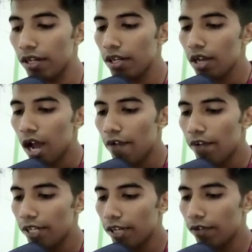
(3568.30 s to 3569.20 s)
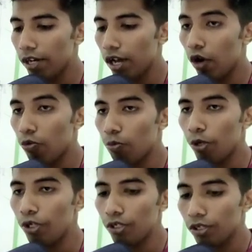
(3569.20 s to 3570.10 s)
I will take one
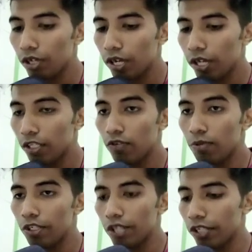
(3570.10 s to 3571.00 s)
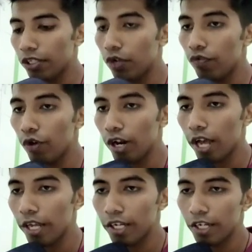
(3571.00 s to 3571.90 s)
output, and this will be initialized 0 for I
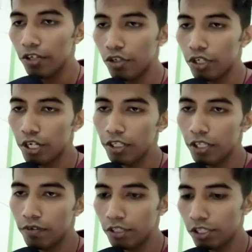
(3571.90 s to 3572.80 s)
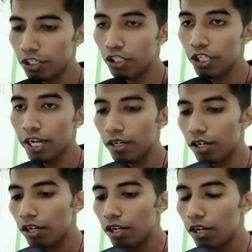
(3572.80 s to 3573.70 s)
in range. I will just check
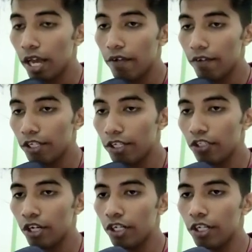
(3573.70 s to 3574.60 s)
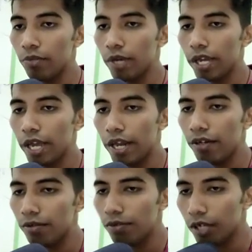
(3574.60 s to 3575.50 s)
and I will just run till my n,
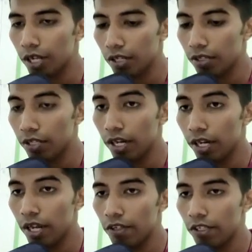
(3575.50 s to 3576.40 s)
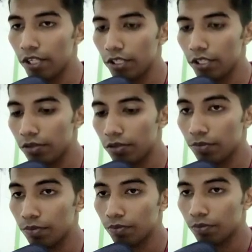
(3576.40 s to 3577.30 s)
and then I will just
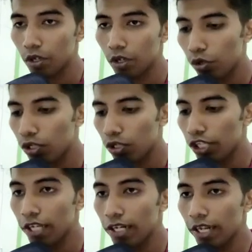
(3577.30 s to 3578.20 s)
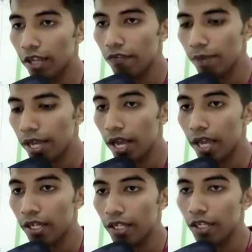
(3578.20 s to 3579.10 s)
do the checking, like if my
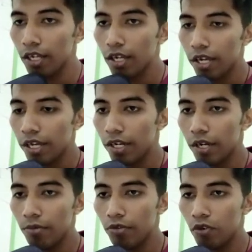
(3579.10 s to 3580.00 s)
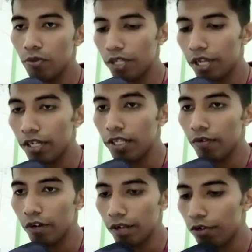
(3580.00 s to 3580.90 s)
I in nums will be there, then
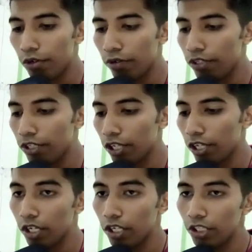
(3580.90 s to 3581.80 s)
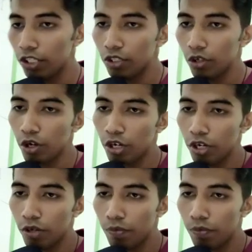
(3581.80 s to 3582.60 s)
what I will do, I will just gonna